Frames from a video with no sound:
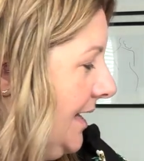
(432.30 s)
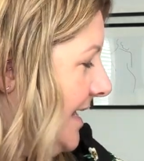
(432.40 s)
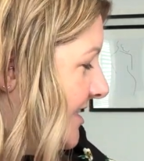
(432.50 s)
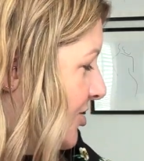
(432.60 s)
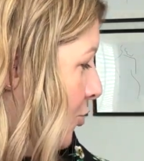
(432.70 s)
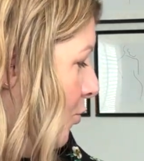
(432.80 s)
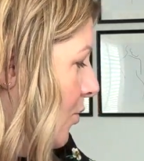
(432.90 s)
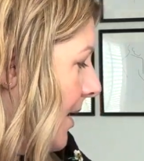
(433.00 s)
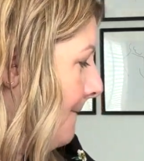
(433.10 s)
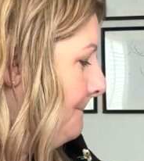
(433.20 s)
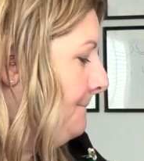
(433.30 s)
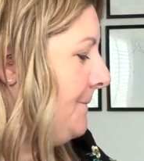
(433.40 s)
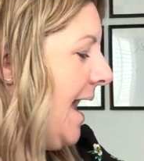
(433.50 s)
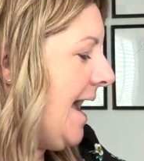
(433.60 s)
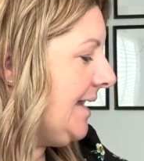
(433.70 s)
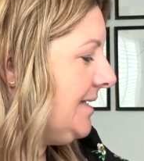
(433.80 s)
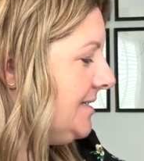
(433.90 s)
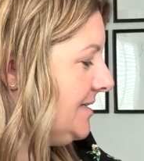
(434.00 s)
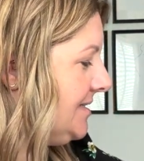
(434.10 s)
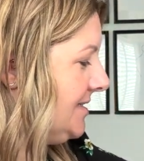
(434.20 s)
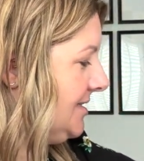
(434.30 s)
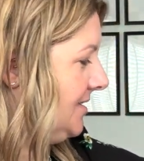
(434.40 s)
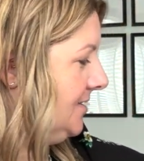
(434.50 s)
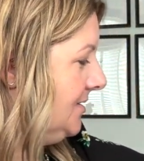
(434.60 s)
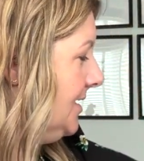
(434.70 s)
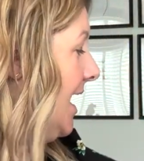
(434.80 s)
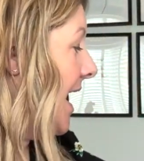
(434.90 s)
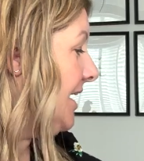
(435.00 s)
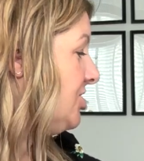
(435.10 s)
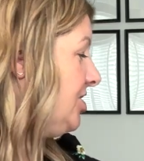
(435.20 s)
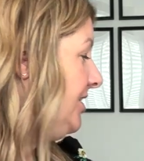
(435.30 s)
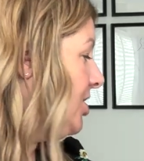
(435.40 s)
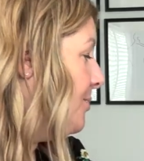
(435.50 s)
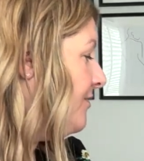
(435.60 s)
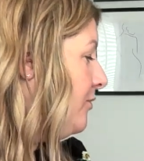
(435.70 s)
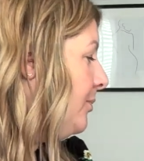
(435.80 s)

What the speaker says: let's talk bags. Actually, no, before